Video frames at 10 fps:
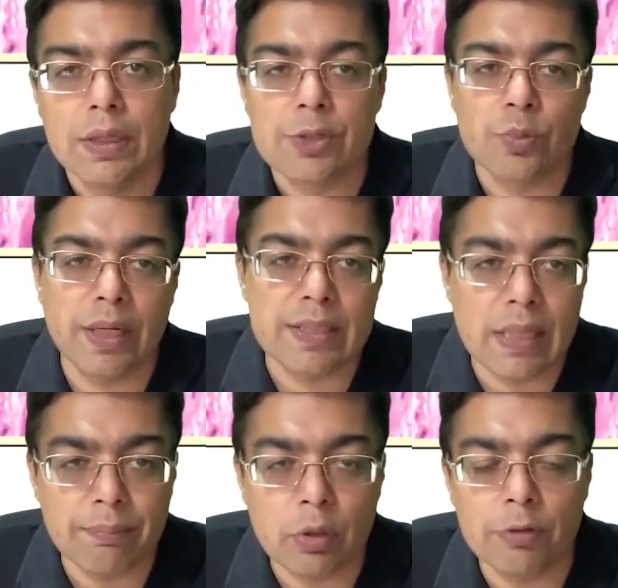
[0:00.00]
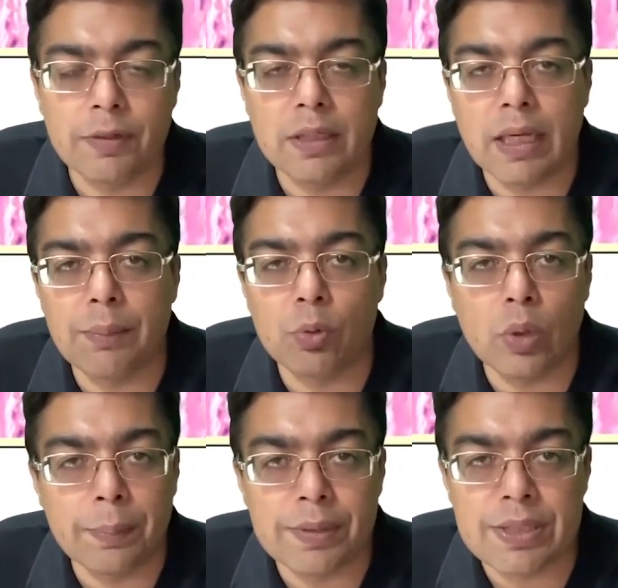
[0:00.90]
So an example of a type 2
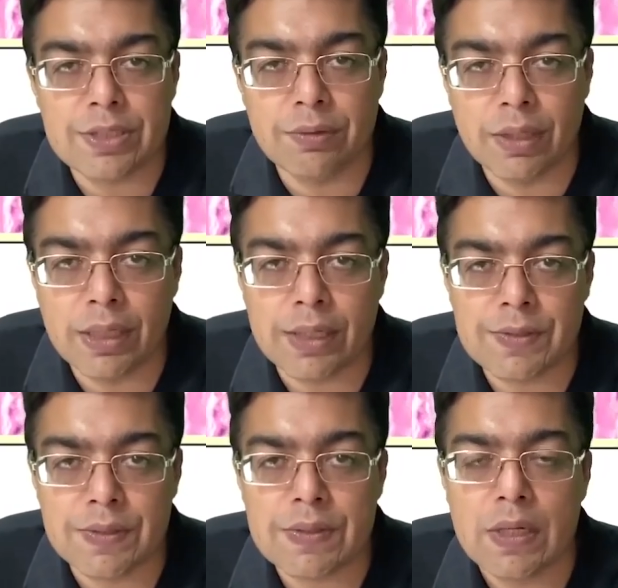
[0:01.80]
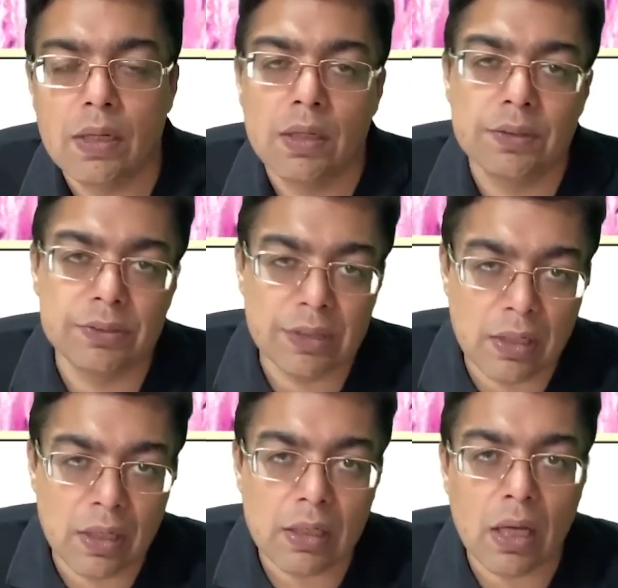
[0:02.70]
hypersensitivity reactions,
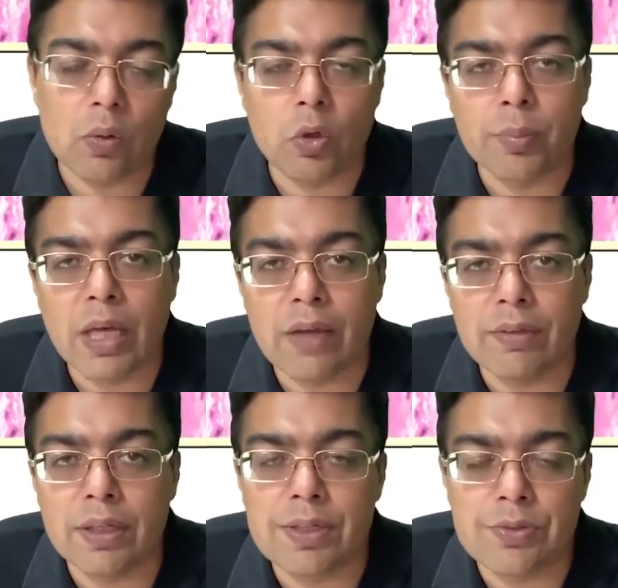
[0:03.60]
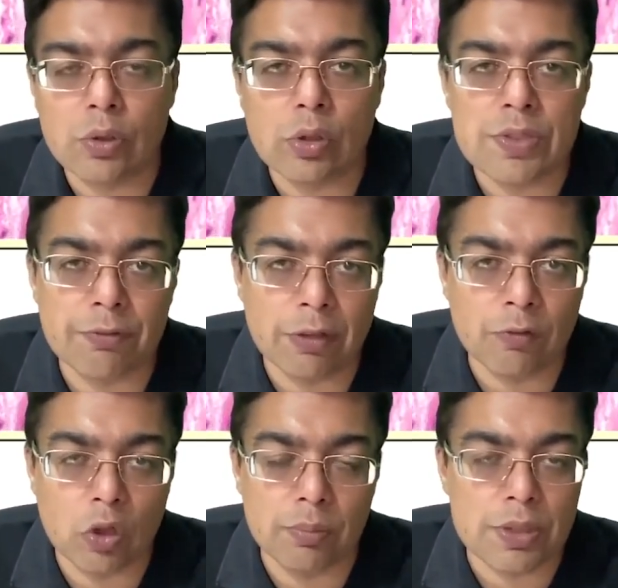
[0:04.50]
children are going to be having a history of suffering
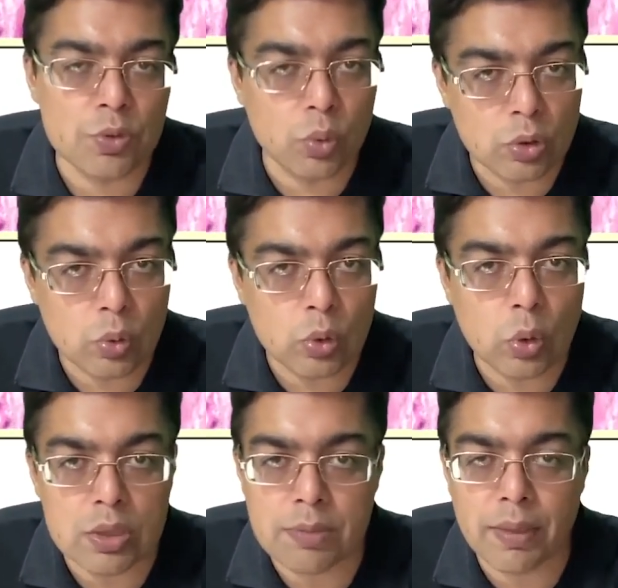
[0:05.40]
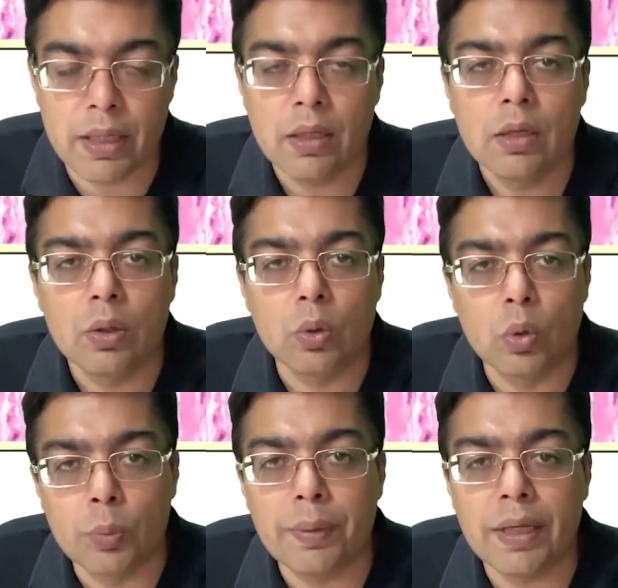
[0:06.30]
from a sore throat caused by
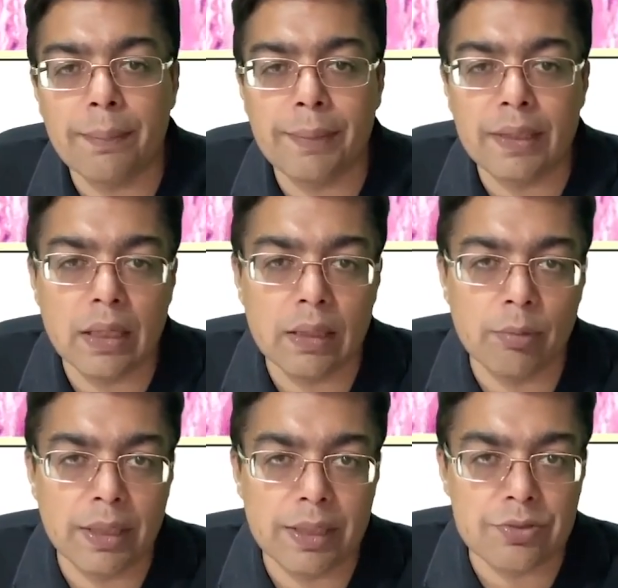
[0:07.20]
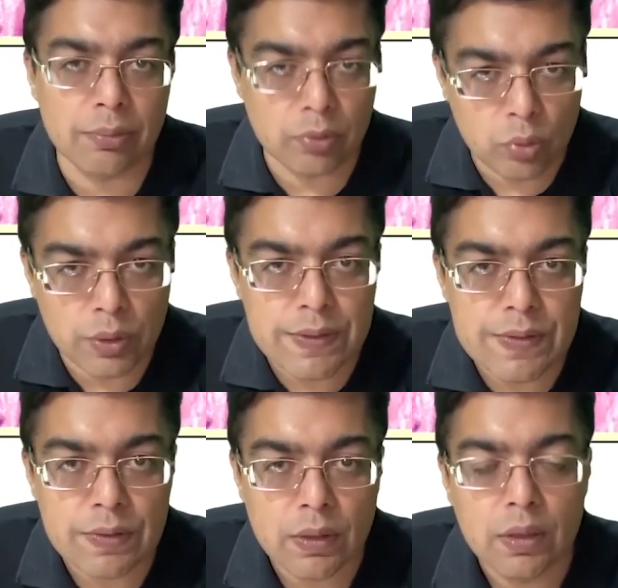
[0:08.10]
group A beta hemolytic
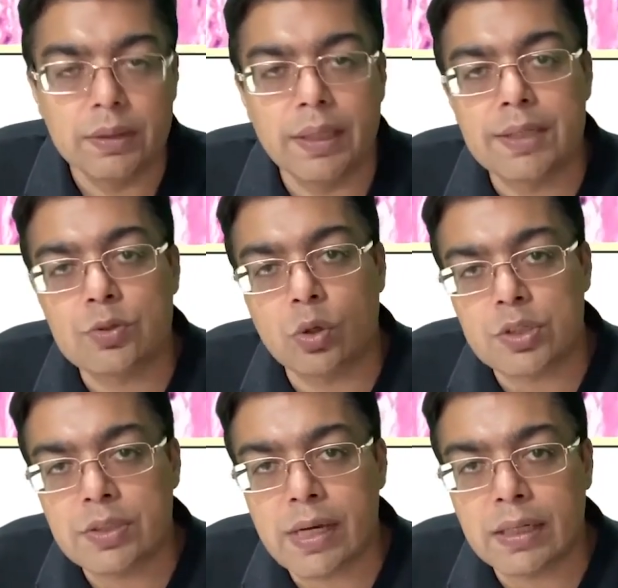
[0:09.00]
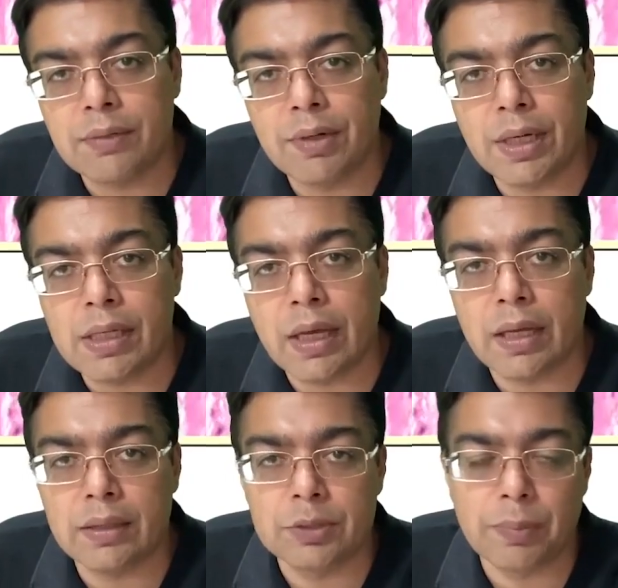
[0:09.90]
streptococcus. There is cross-reactivity
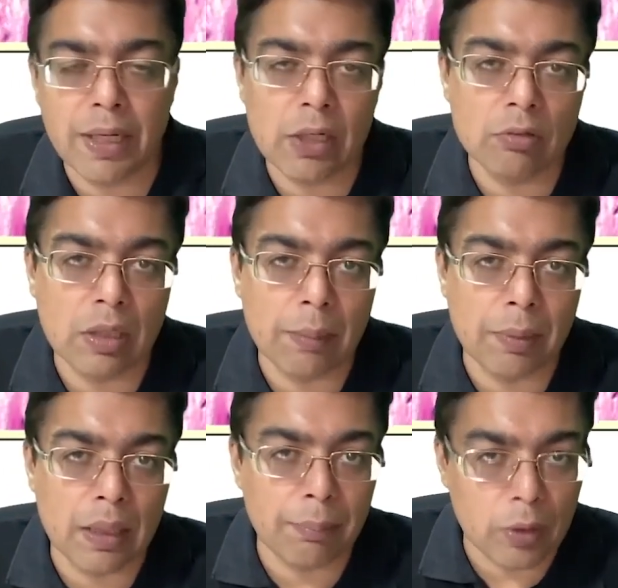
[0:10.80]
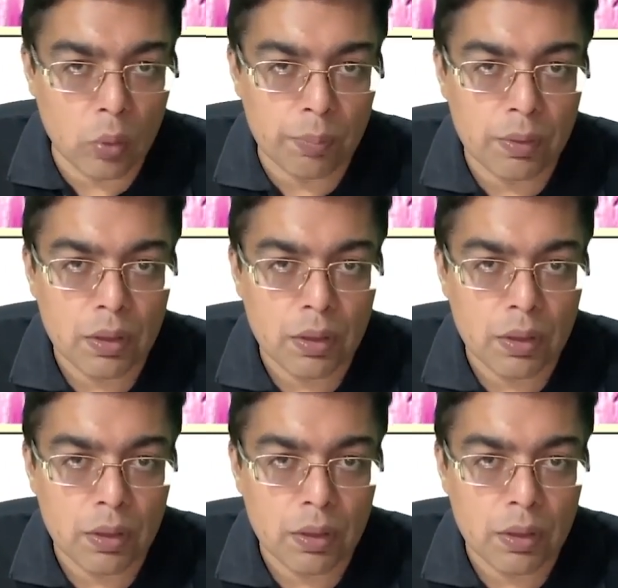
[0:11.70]
and spreading of the cryptic epitope.